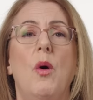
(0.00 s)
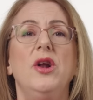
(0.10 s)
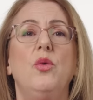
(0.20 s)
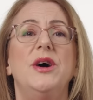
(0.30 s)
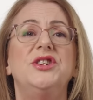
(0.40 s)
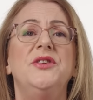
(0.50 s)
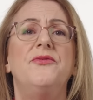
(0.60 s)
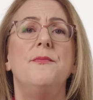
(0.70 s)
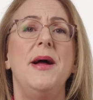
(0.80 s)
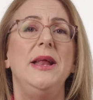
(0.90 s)
One question
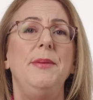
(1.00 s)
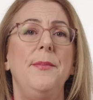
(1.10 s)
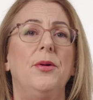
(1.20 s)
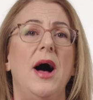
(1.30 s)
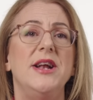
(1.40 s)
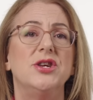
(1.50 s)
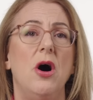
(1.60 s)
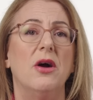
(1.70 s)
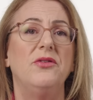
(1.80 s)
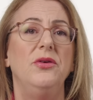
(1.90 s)
for many people I
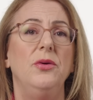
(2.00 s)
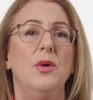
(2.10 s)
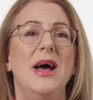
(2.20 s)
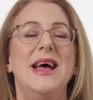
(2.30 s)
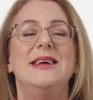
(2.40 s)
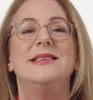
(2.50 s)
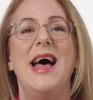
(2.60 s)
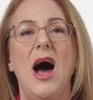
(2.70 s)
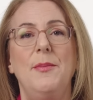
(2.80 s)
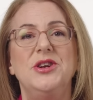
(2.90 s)
talk to is
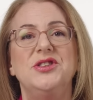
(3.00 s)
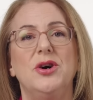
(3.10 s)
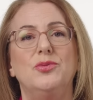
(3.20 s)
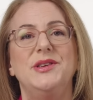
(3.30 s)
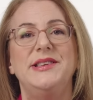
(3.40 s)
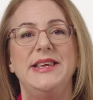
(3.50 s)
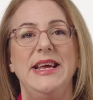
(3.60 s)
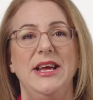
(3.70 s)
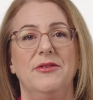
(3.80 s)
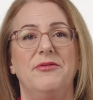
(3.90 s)
how much they'll
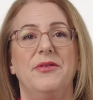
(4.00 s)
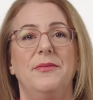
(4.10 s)
receive.